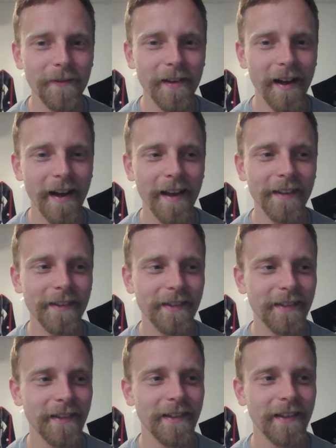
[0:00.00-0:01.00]

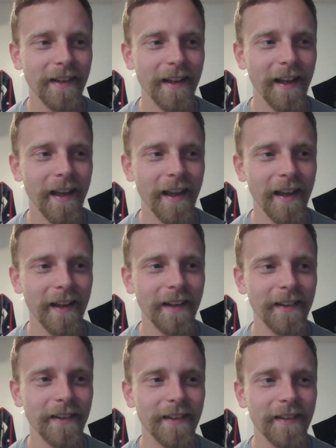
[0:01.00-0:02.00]
guys
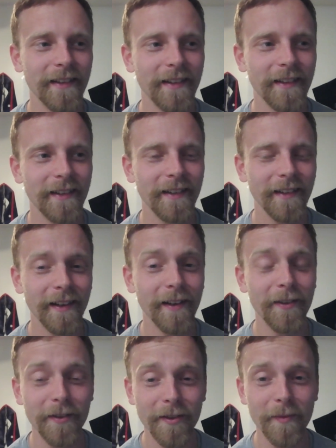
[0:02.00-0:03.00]
and
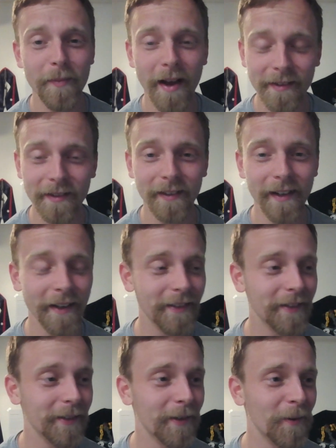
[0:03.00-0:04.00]
they're the Basileis.
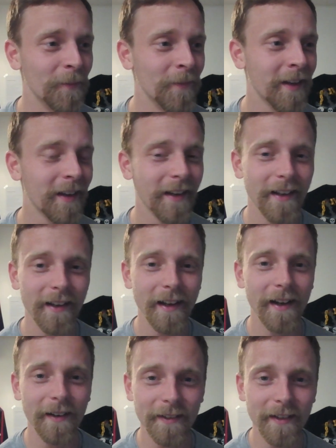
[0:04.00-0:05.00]
So
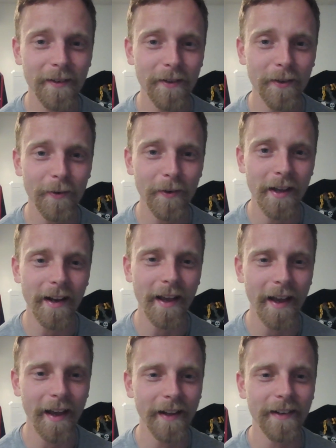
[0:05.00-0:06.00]
Alexander the Great
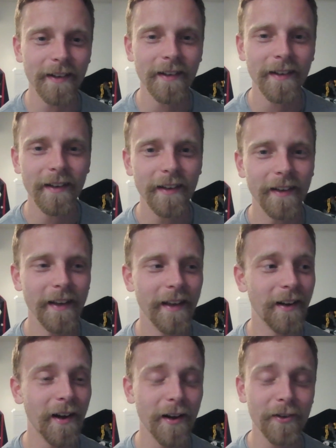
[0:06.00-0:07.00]
had
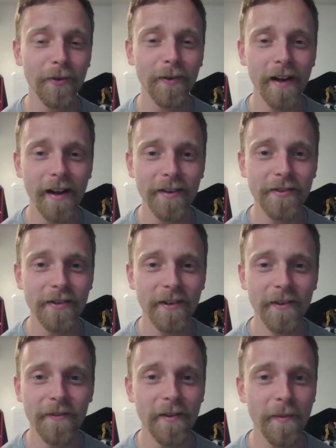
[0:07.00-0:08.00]
an entourage
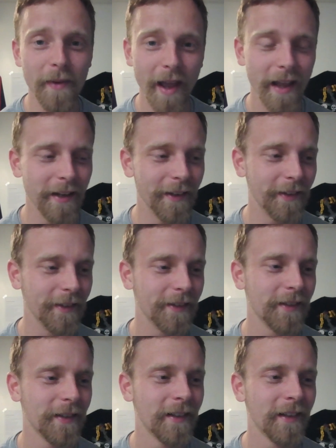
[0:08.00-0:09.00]
of
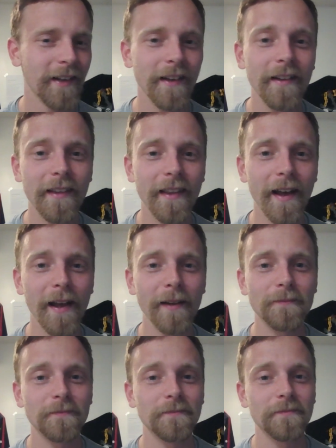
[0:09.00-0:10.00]
companions
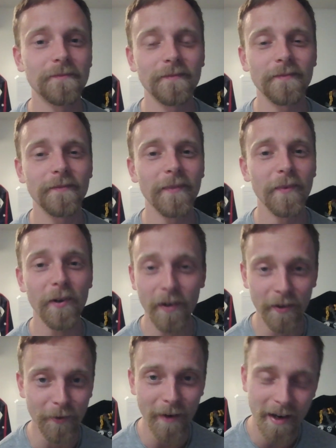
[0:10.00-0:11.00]
that
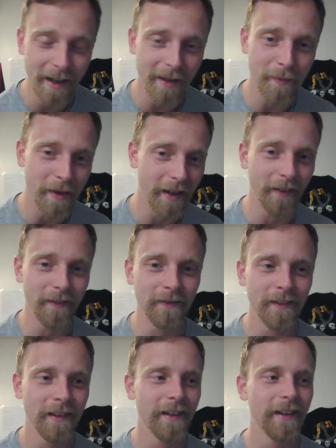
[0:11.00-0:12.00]
were his right-hand men.
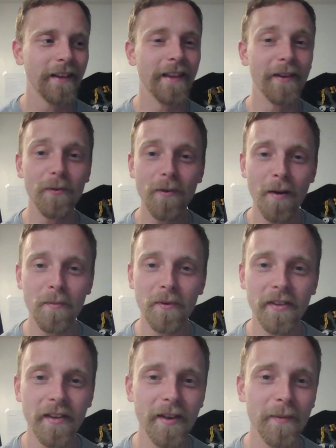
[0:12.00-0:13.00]
They grew up
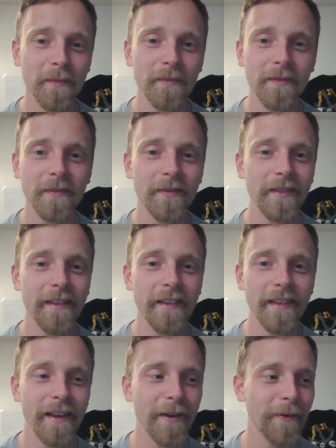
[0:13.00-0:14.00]
with him.
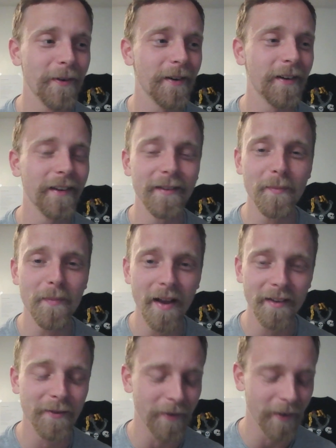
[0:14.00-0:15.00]
They were his
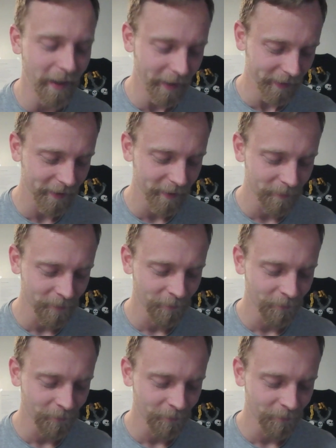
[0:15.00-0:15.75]
best friends.